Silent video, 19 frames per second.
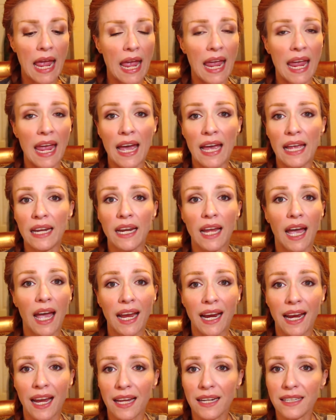And I
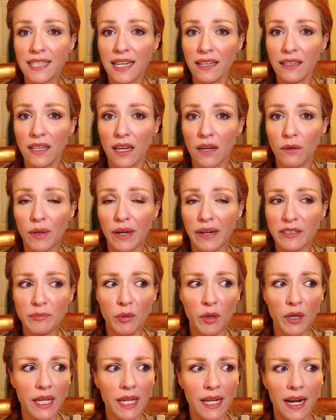gotta tell you, when I was
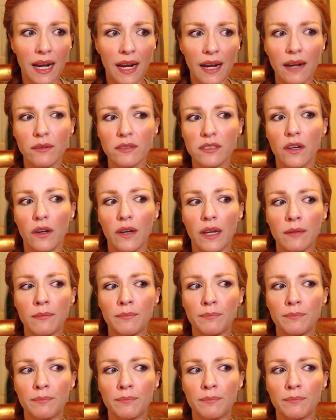putting it on, I was going,